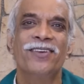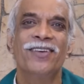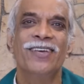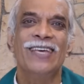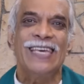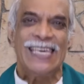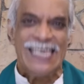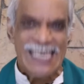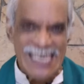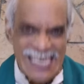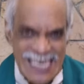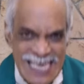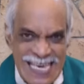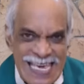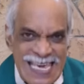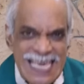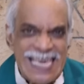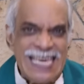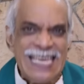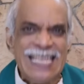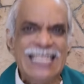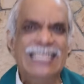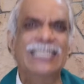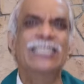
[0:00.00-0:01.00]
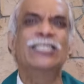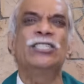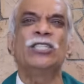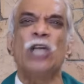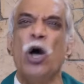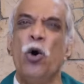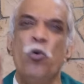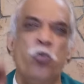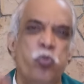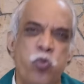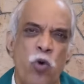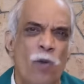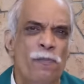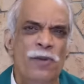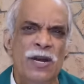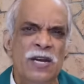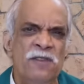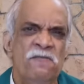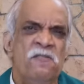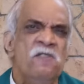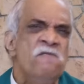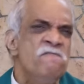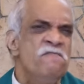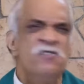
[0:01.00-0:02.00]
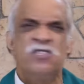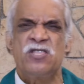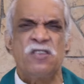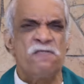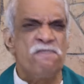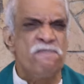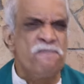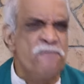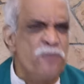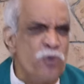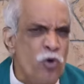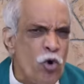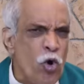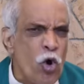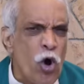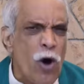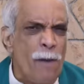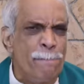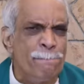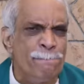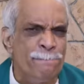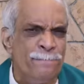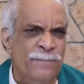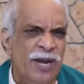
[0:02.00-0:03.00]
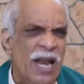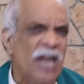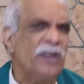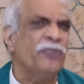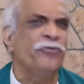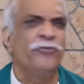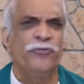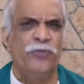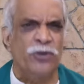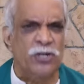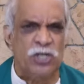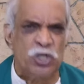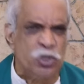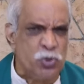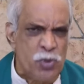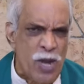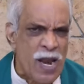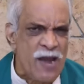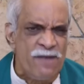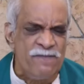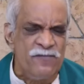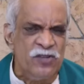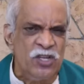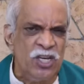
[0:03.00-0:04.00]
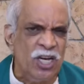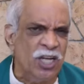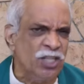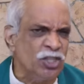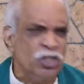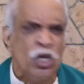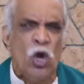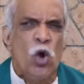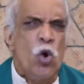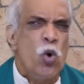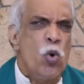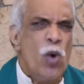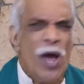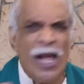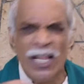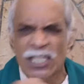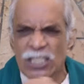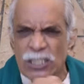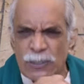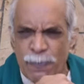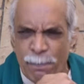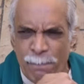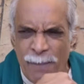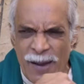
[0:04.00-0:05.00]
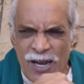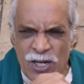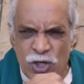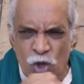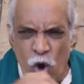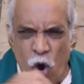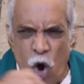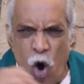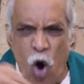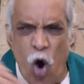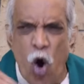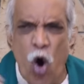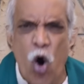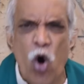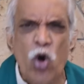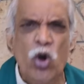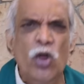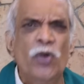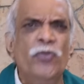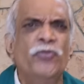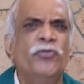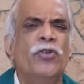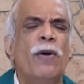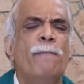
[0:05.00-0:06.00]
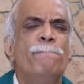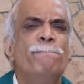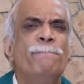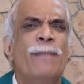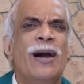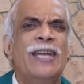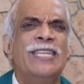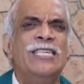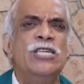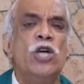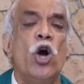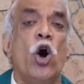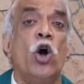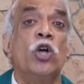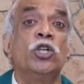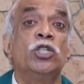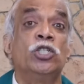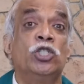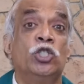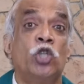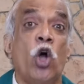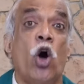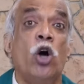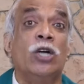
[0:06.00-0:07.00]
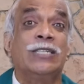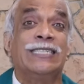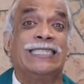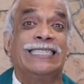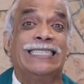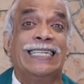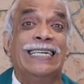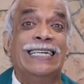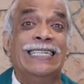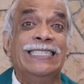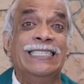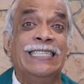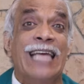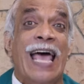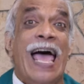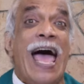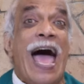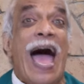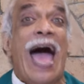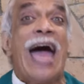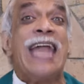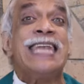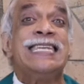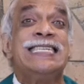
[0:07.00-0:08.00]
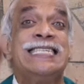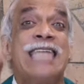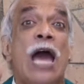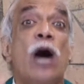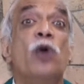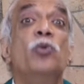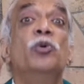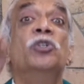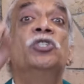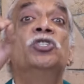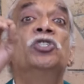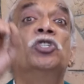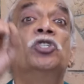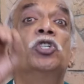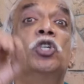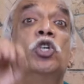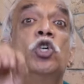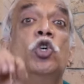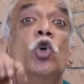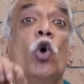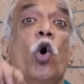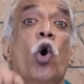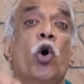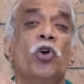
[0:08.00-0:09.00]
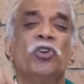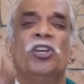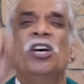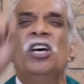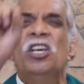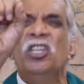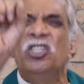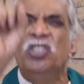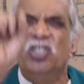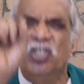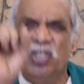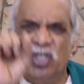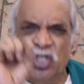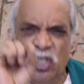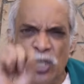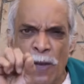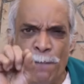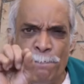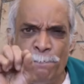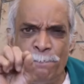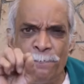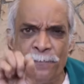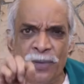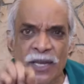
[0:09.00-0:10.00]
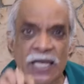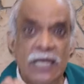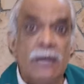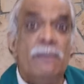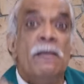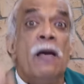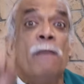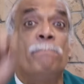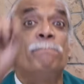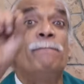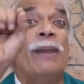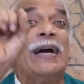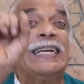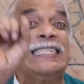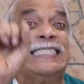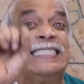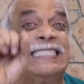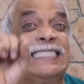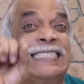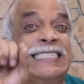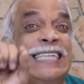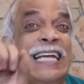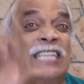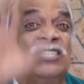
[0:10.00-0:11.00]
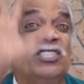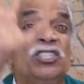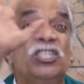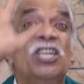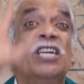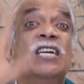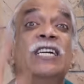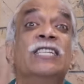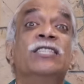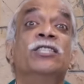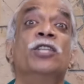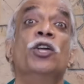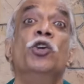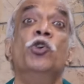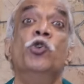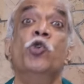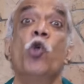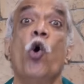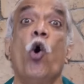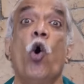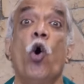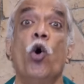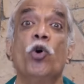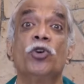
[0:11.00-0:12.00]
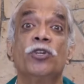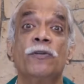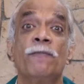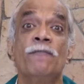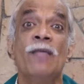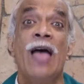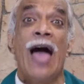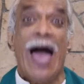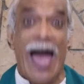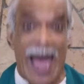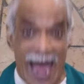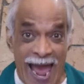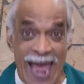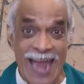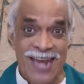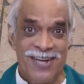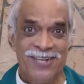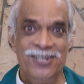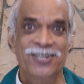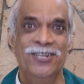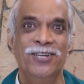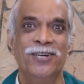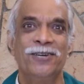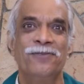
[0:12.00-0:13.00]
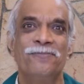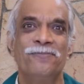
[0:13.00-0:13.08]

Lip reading: he heals a woman with a flow of blood for 12 years who had spent all of her money on doctors and now is cured simply by touching the Lord. And